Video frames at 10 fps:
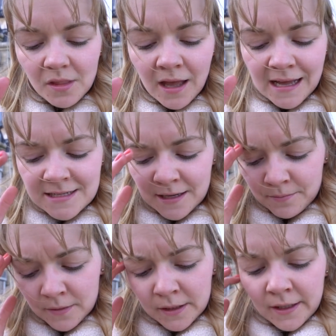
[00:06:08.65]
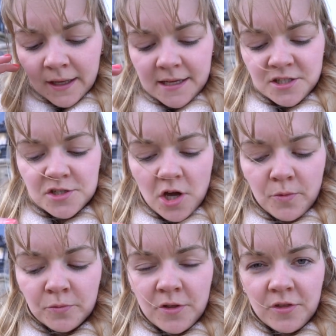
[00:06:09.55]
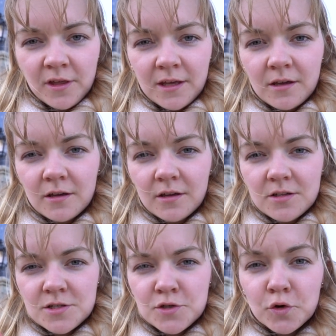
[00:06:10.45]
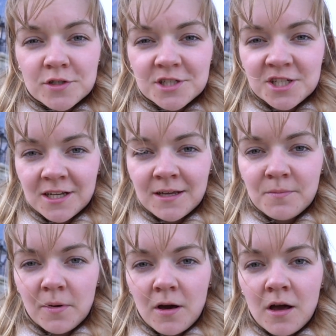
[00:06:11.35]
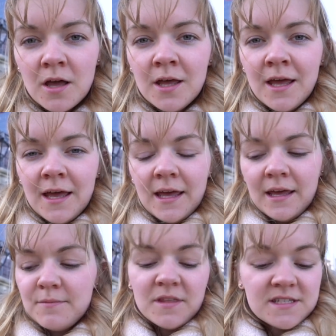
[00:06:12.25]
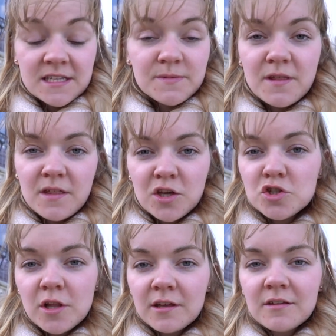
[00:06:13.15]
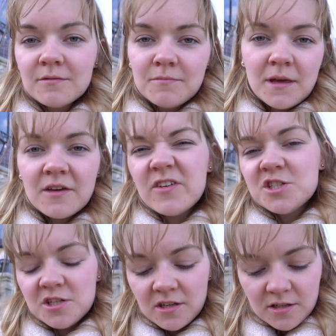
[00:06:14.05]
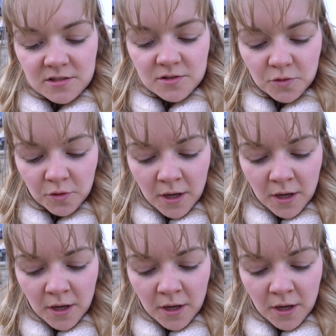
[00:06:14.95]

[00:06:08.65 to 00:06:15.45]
And um, it does come with like sausage in it, but um, they said to me that they could like make it vegetarian, so